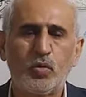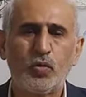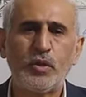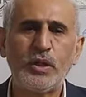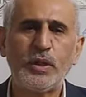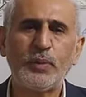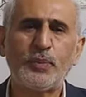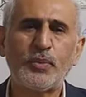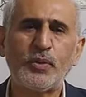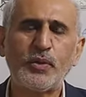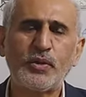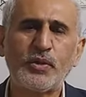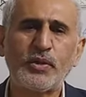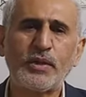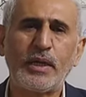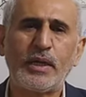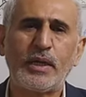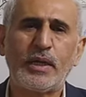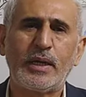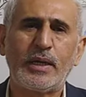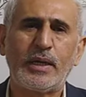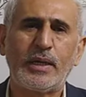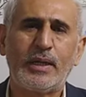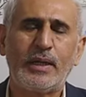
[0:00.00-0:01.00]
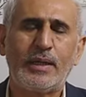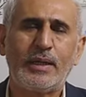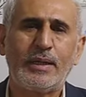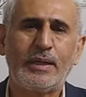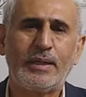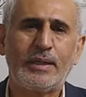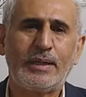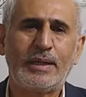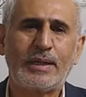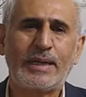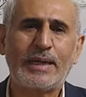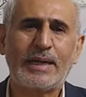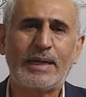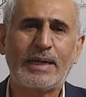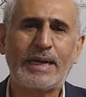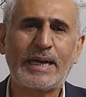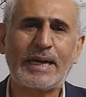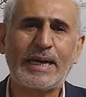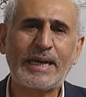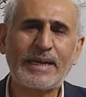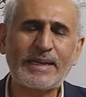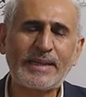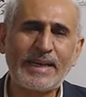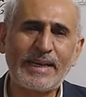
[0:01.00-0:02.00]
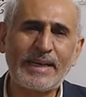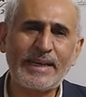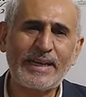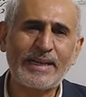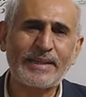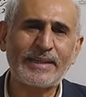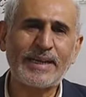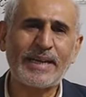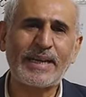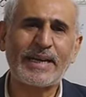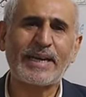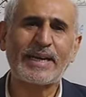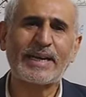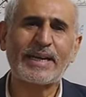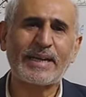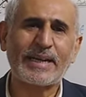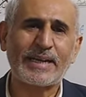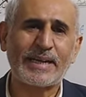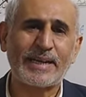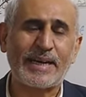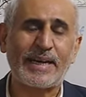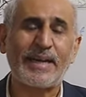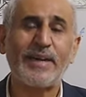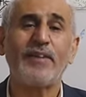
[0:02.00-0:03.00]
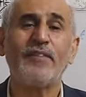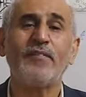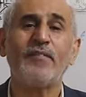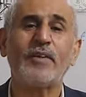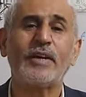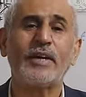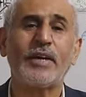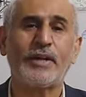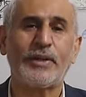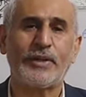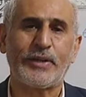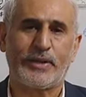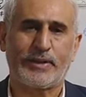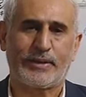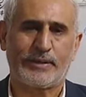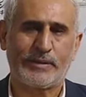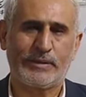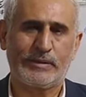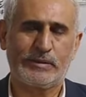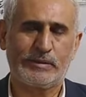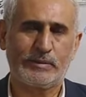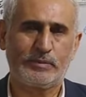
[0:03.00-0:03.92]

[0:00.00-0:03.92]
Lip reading: We put the catalytic converter.